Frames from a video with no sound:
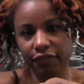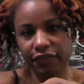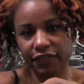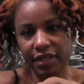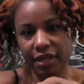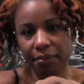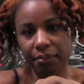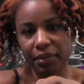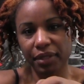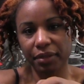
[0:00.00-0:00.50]

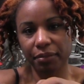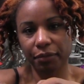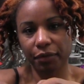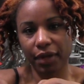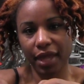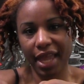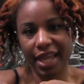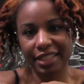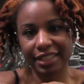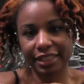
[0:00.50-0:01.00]
Some
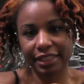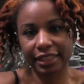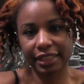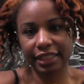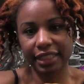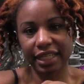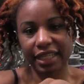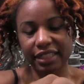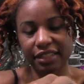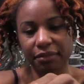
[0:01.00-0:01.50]
people actually
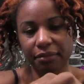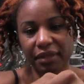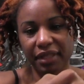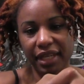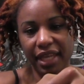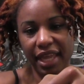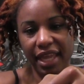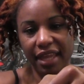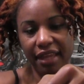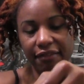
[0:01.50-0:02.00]
cutting them
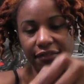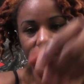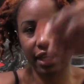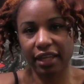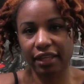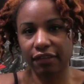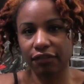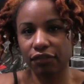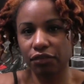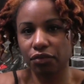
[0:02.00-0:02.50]
in half,
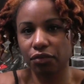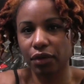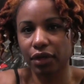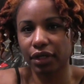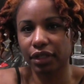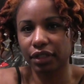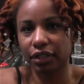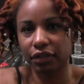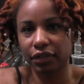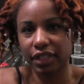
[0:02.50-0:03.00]
like if you're
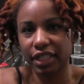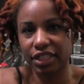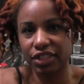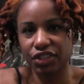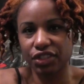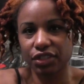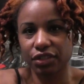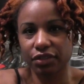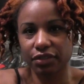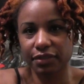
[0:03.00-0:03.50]
working on that
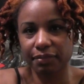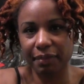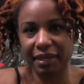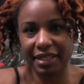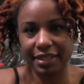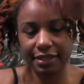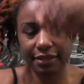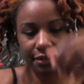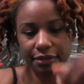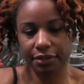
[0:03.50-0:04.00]
jiggle
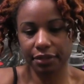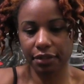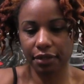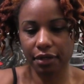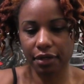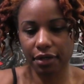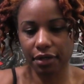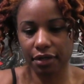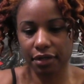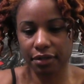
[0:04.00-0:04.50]
space on your
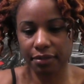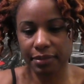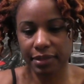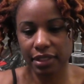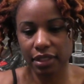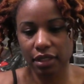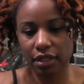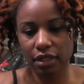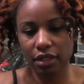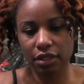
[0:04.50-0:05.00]

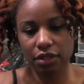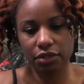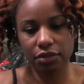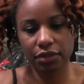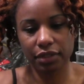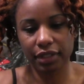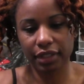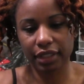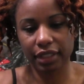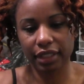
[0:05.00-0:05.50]
arms,
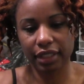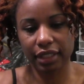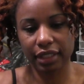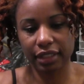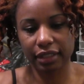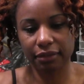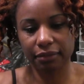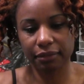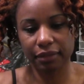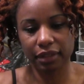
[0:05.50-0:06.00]
you can
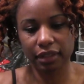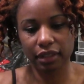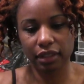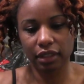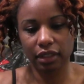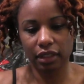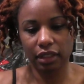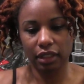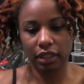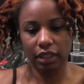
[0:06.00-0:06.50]
cut them.
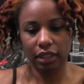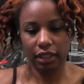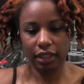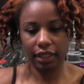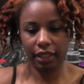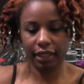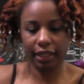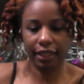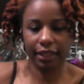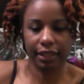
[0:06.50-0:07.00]

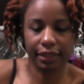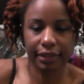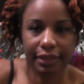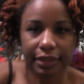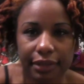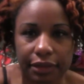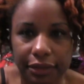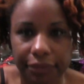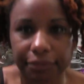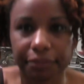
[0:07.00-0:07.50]
And
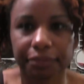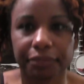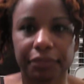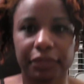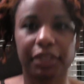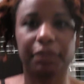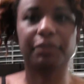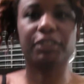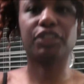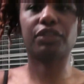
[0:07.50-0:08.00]
so
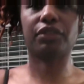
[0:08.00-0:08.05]
let me